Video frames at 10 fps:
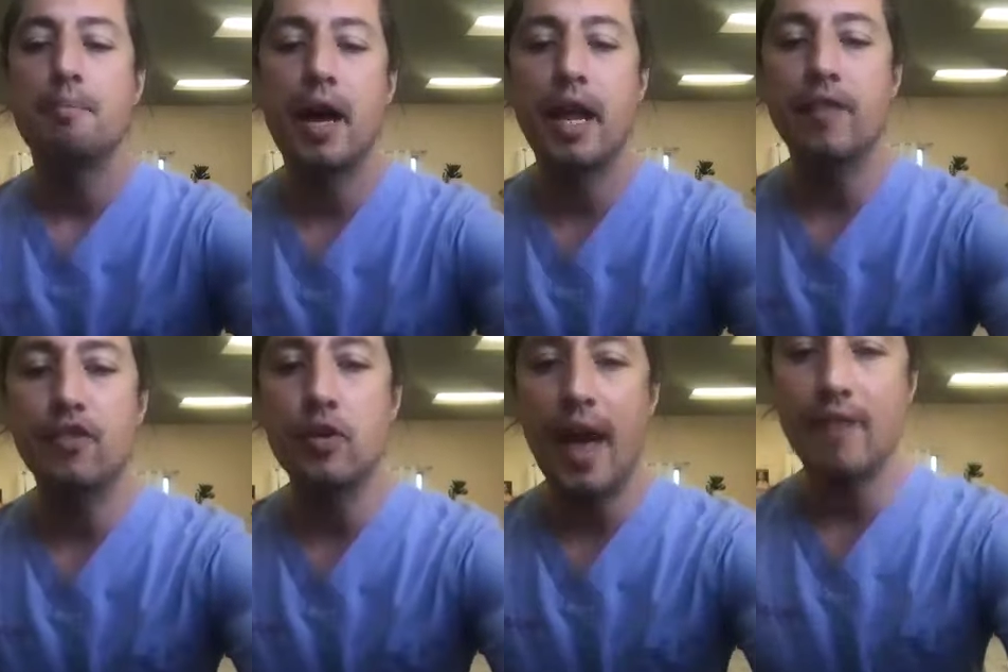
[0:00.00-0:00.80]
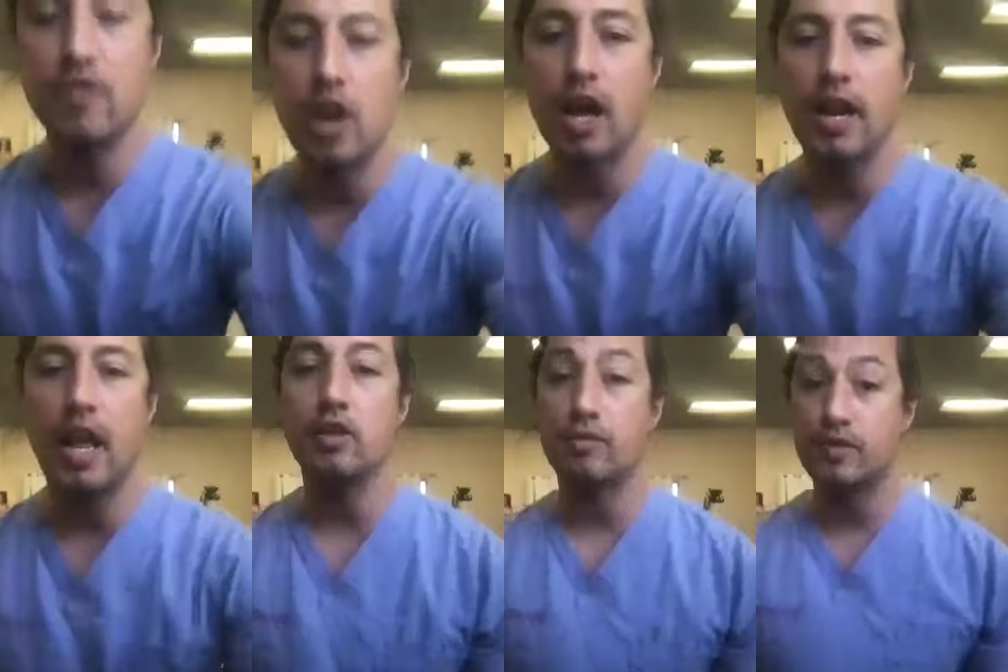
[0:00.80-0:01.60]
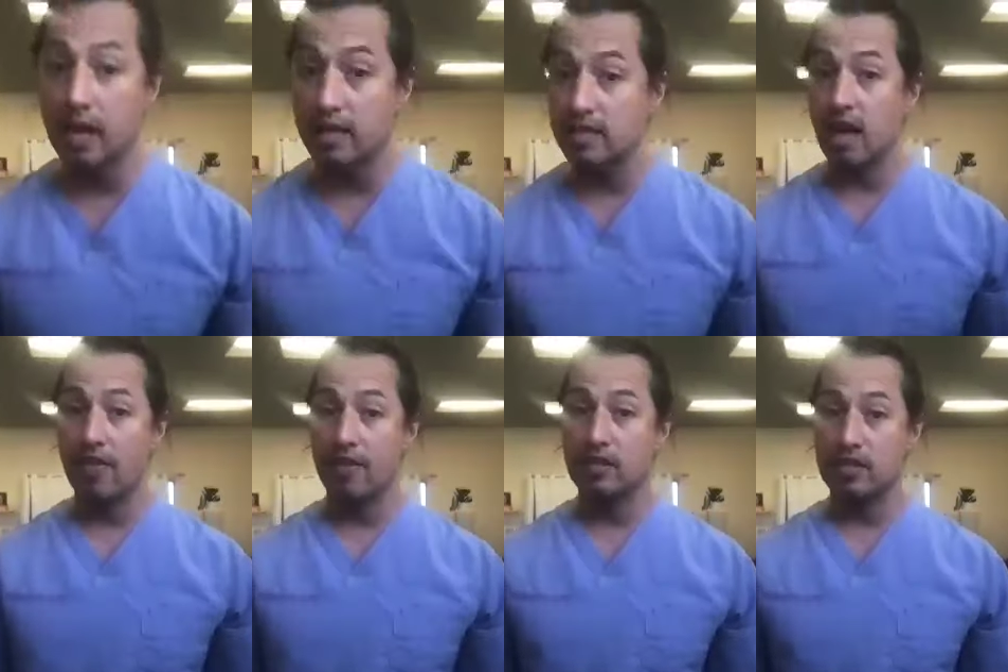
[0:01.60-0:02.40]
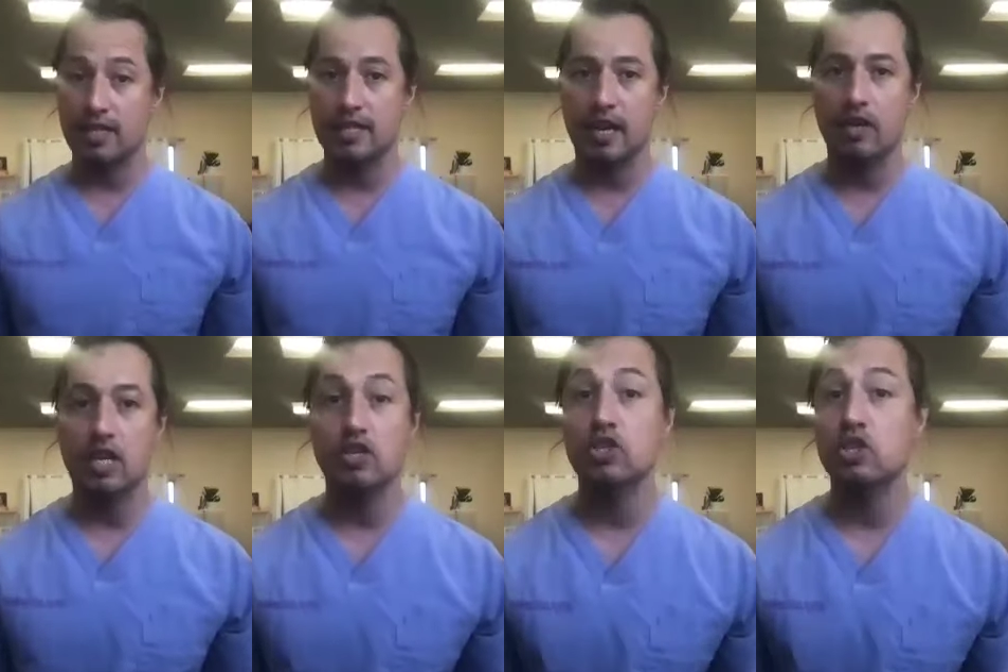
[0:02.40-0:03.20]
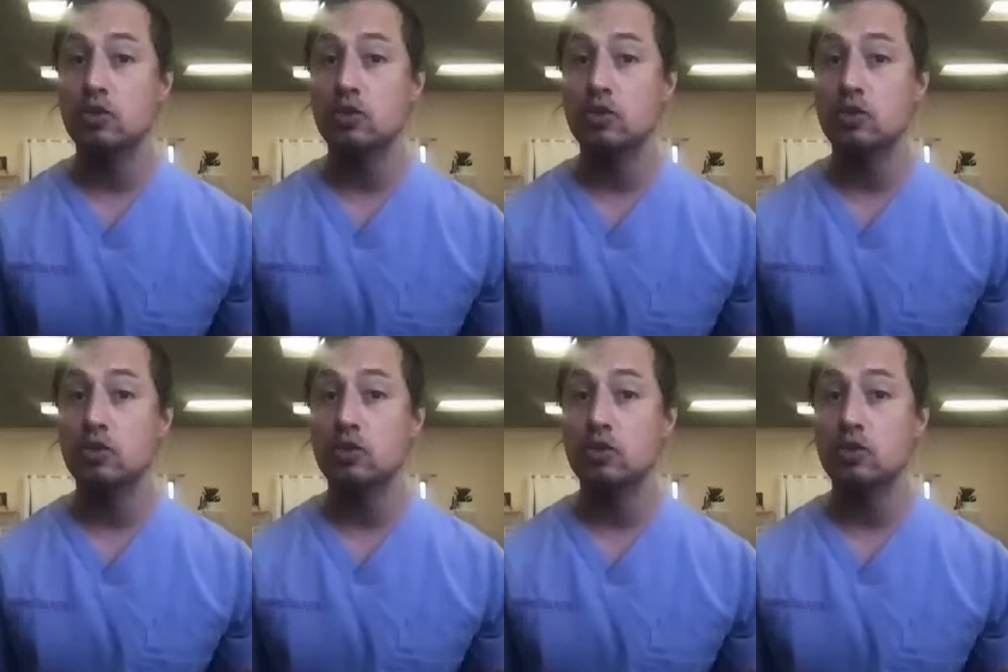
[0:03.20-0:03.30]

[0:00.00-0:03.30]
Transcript: but if you have not and you've done other sun salutations,